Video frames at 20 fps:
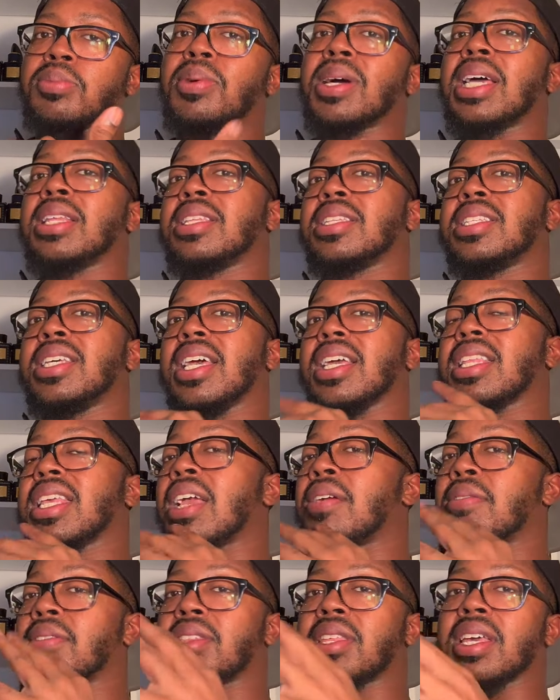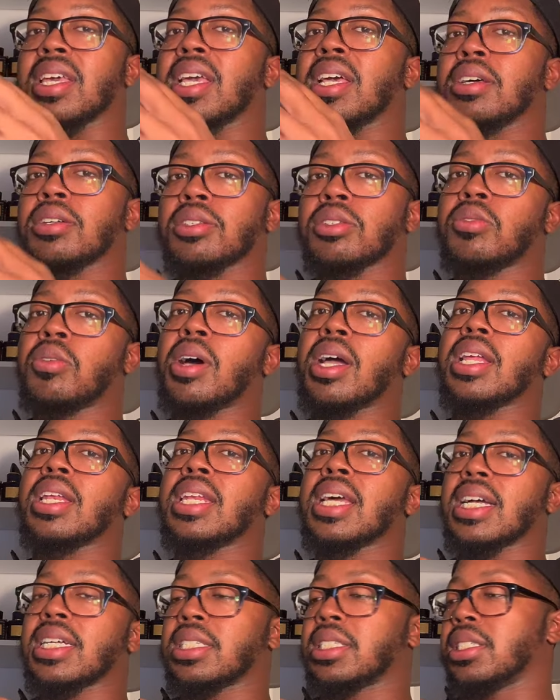but I detect everything else quite
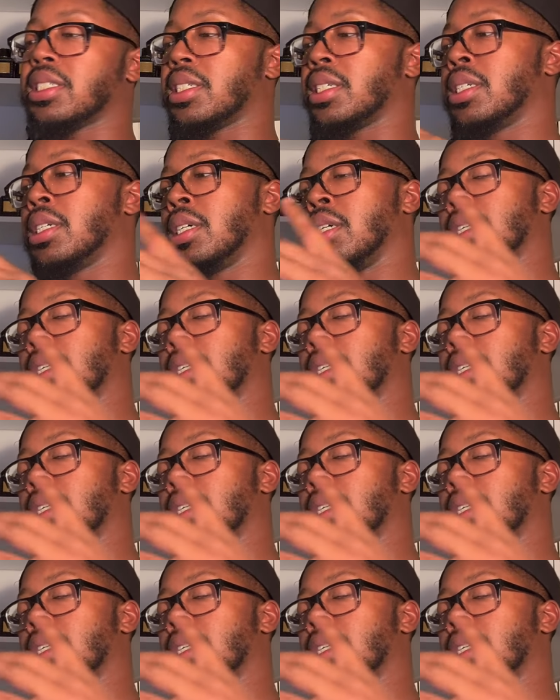nicely.